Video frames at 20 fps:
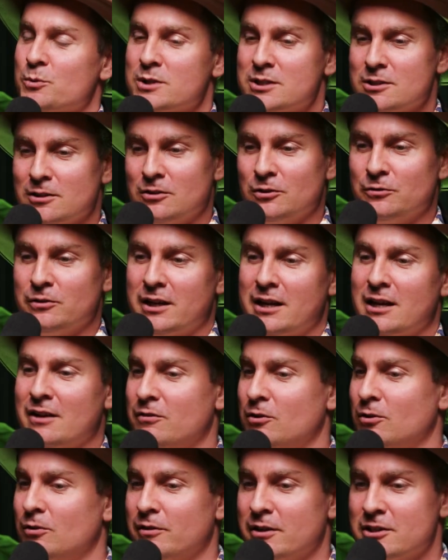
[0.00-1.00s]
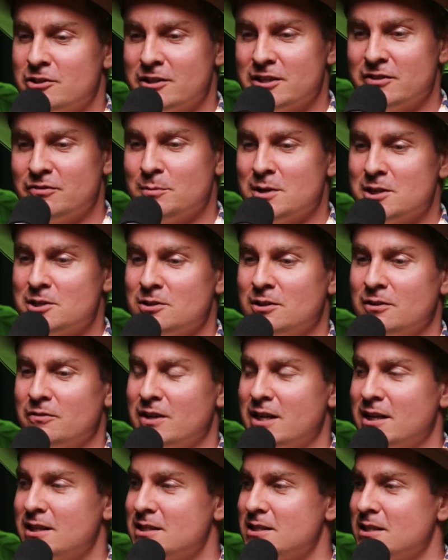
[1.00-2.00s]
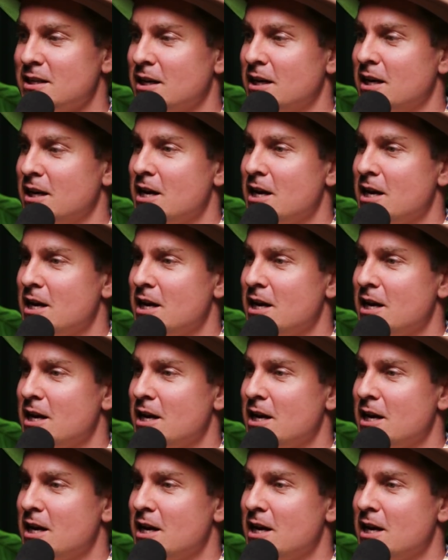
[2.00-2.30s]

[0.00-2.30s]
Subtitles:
We still have all of our transformational events.